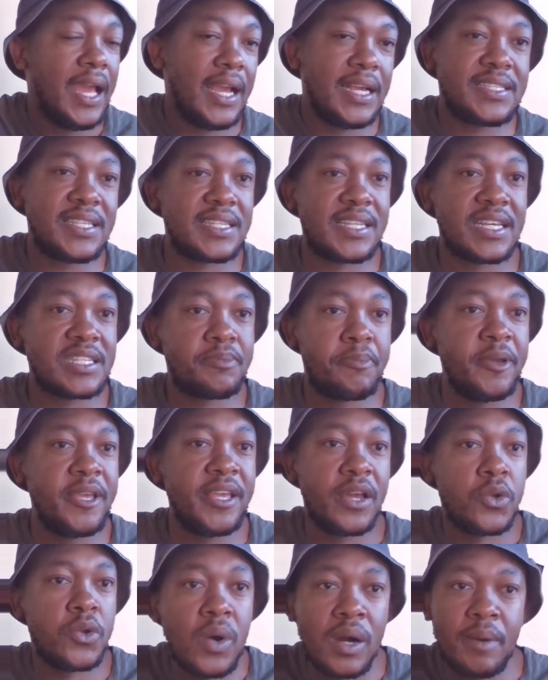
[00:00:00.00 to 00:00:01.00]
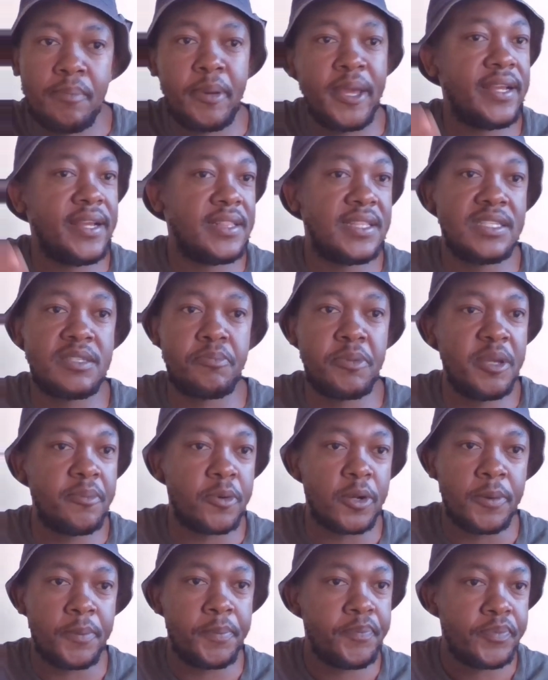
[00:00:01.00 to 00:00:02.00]
as a taxpayer, you are paying these people.
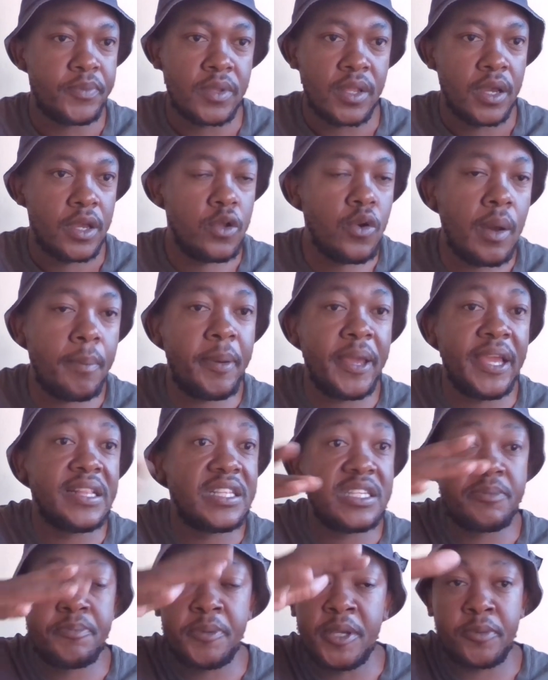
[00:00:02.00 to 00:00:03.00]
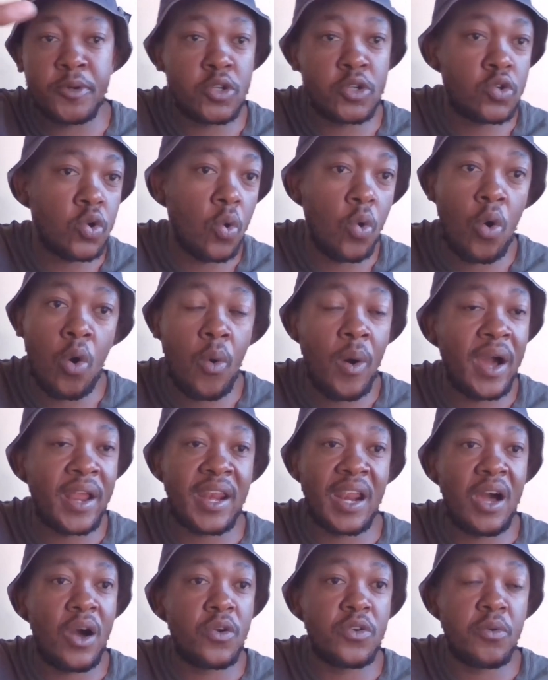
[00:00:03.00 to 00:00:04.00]
You are paying these people to go
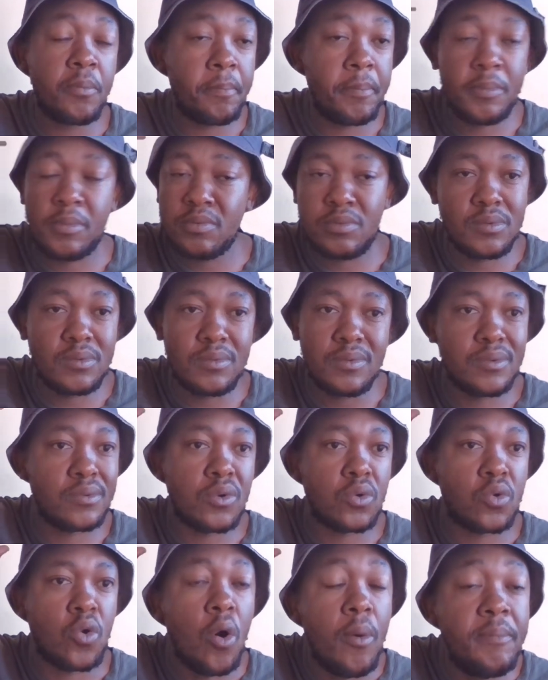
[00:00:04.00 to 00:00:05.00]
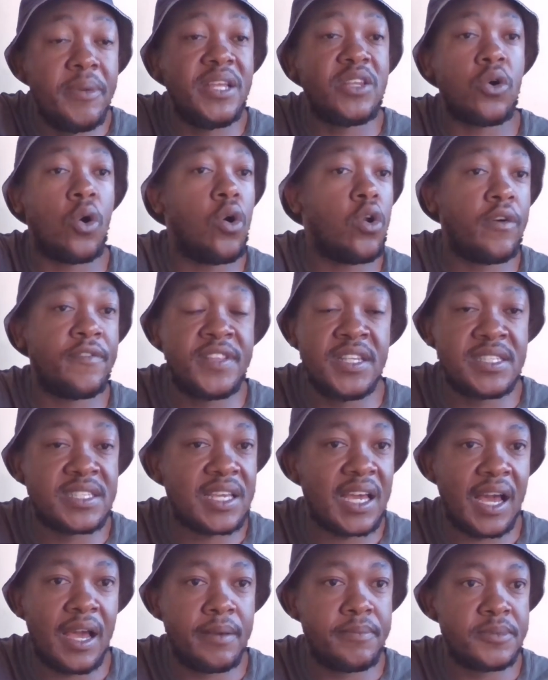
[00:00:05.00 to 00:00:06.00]
around commit all of these
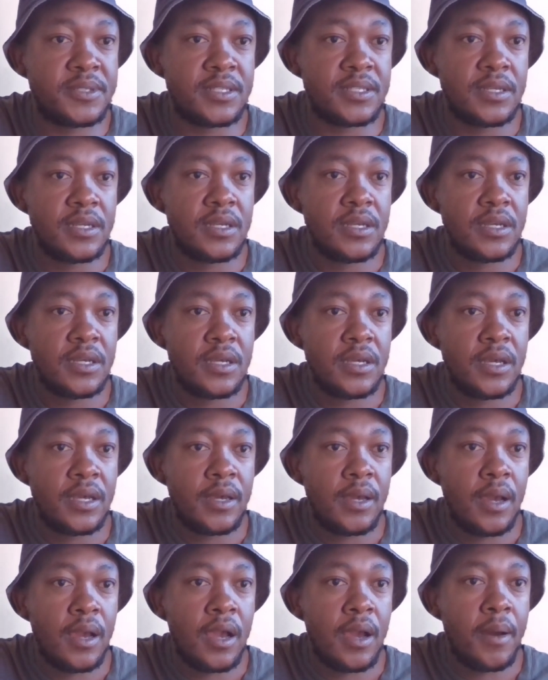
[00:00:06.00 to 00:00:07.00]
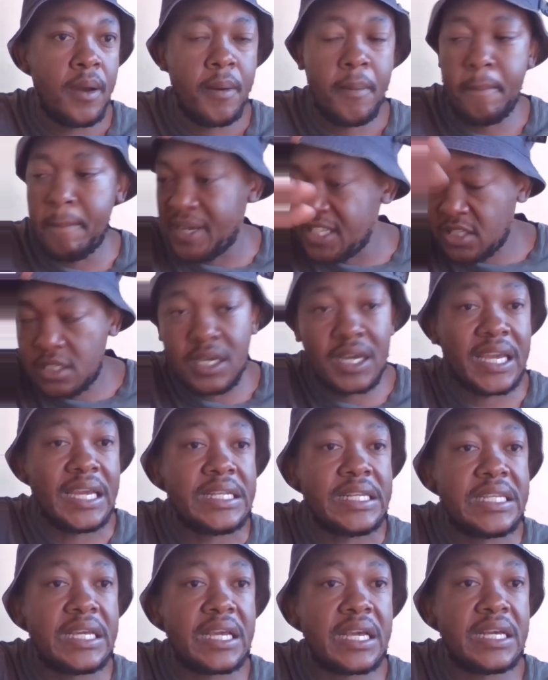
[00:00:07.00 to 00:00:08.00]
crimes
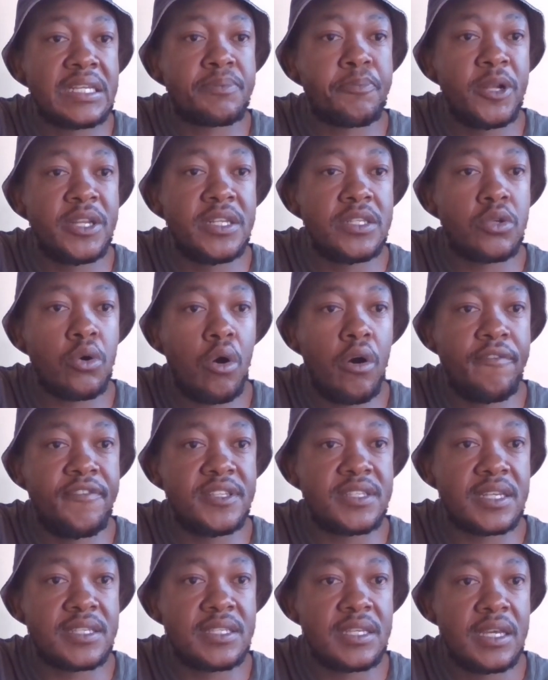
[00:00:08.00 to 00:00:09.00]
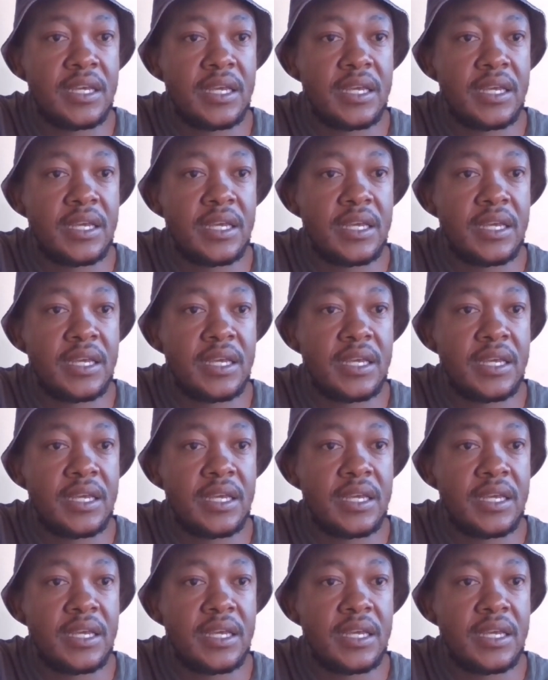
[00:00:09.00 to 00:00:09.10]
masquerading as police officers